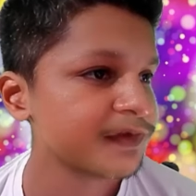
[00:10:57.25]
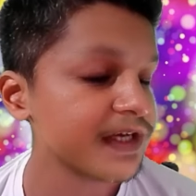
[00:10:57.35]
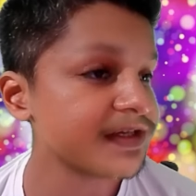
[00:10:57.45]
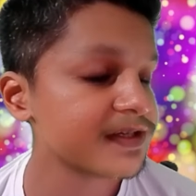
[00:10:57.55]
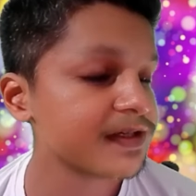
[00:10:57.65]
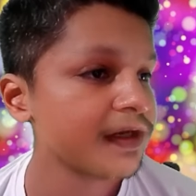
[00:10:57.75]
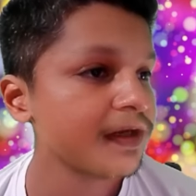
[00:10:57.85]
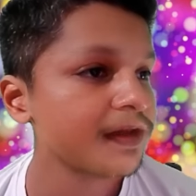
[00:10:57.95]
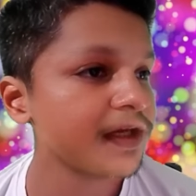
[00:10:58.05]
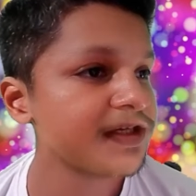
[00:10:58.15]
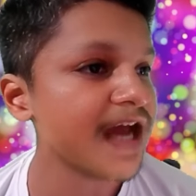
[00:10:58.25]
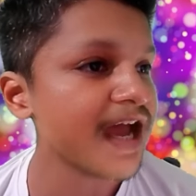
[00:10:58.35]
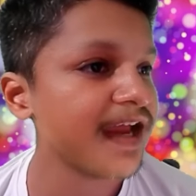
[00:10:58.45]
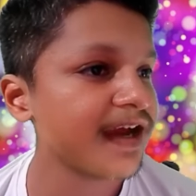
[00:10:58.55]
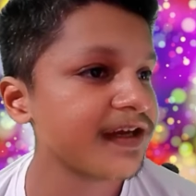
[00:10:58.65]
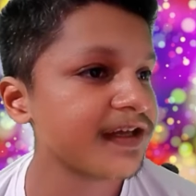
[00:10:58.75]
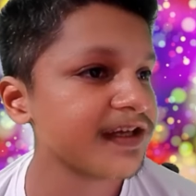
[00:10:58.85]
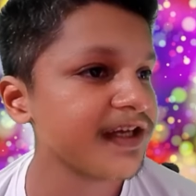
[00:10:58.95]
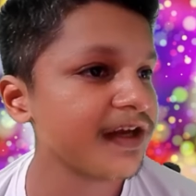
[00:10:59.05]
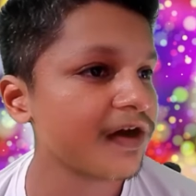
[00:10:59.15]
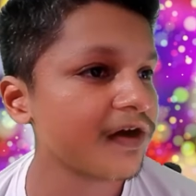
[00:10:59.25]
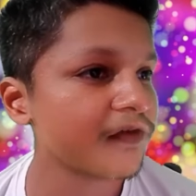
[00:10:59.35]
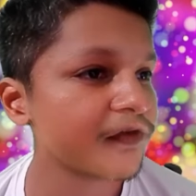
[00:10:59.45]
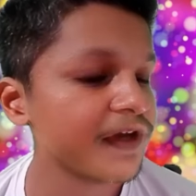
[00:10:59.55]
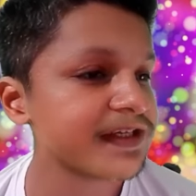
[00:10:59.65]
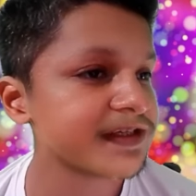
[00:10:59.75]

It's the die another day of its